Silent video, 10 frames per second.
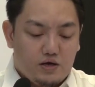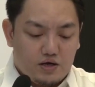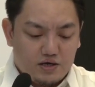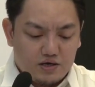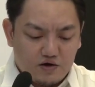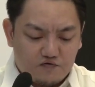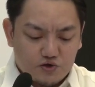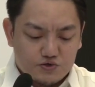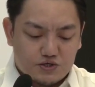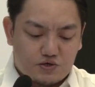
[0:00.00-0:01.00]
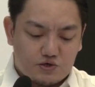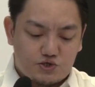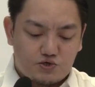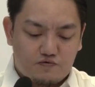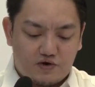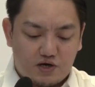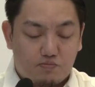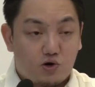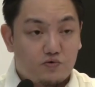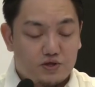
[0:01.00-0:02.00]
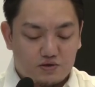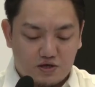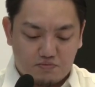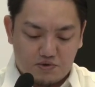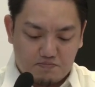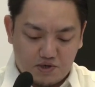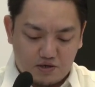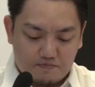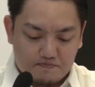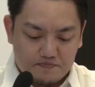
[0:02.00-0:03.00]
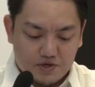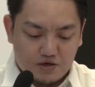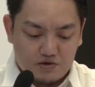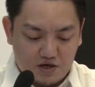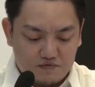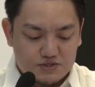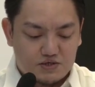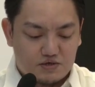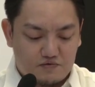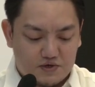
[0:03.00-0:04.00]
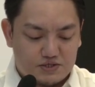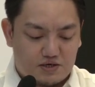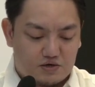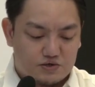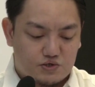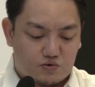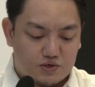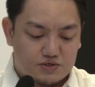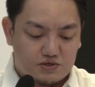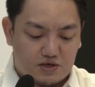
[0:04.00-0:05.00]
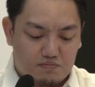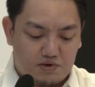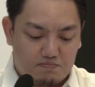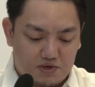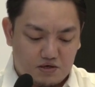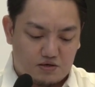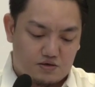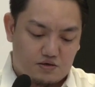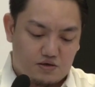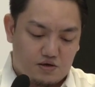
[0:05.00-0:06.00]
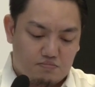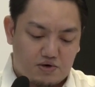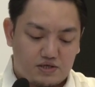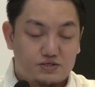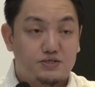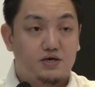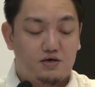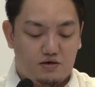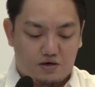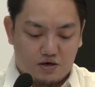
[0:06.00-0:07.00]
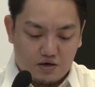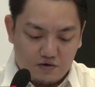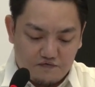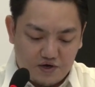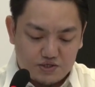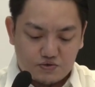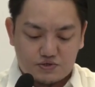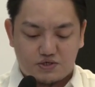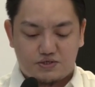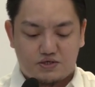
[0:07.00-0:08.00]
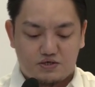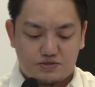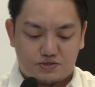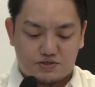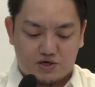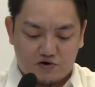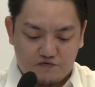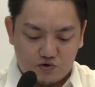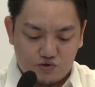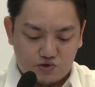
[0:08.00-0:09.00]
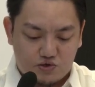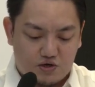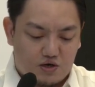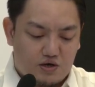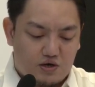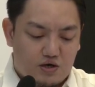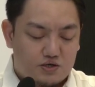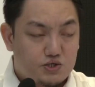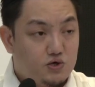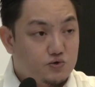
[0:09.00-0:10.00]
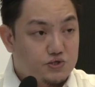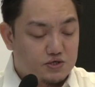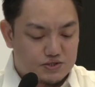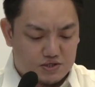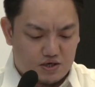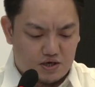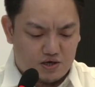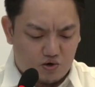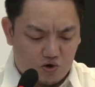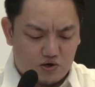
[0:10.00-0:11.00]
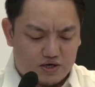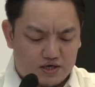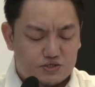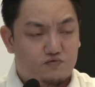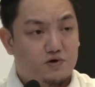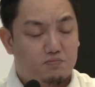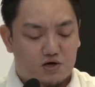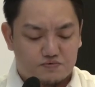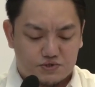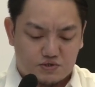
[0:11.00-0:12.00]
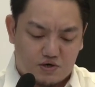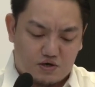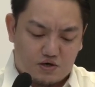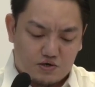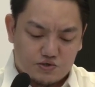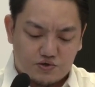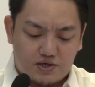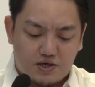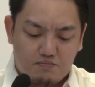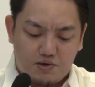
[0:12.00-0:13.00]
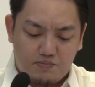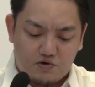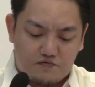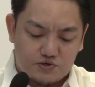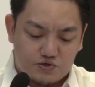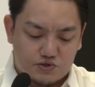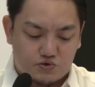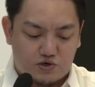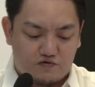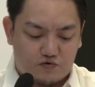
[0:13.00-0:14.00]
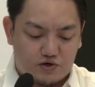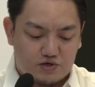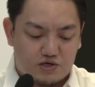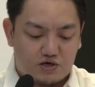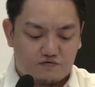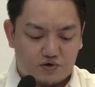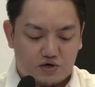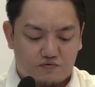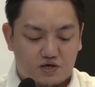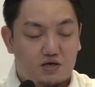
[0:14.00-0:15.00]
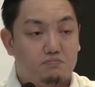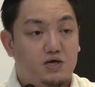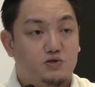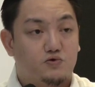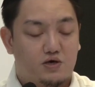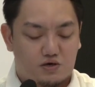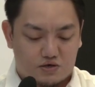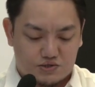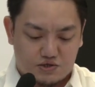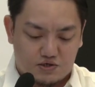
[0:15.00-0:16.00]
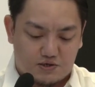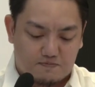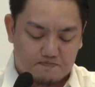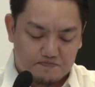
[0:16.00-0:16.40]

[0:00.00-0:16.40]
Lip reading: In an effort to secure June Villamor within the NBP, the investigators requested NBP, but instead faced resistance, subterfuge, excuses, and all kinds of rebuffs so that NBP officials could avoid the delivery of the inmate to their custody.